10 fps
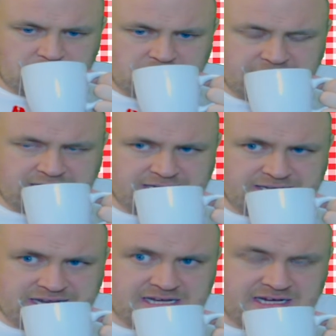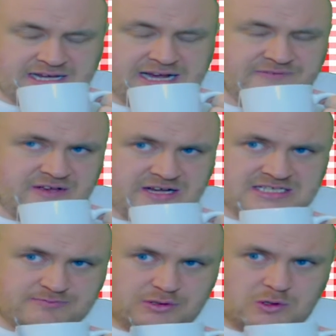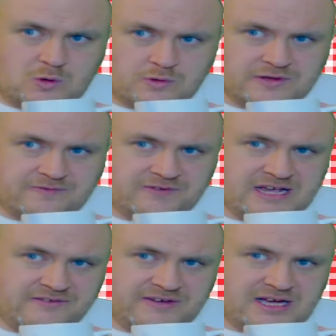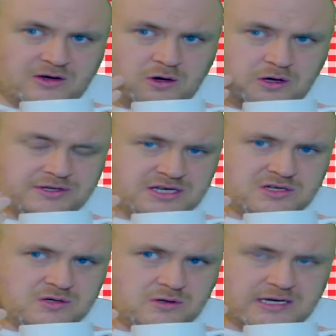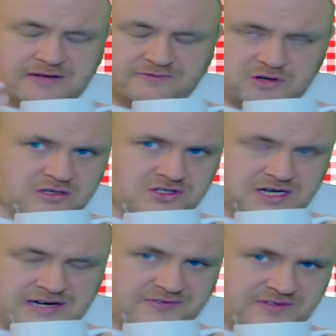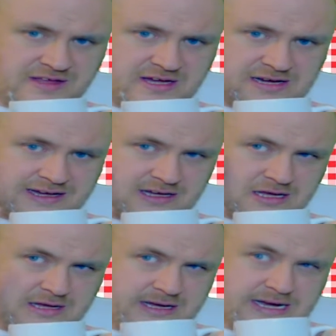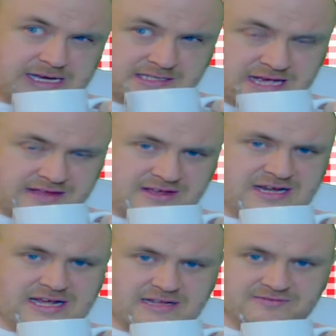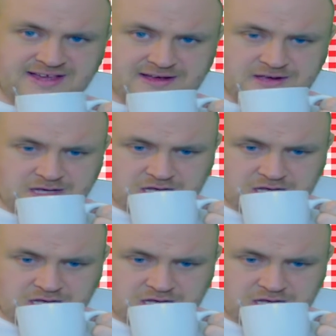Like, I need to kind of explore the flavor on the tongue, and I've got to try and think, like, is there that hint there?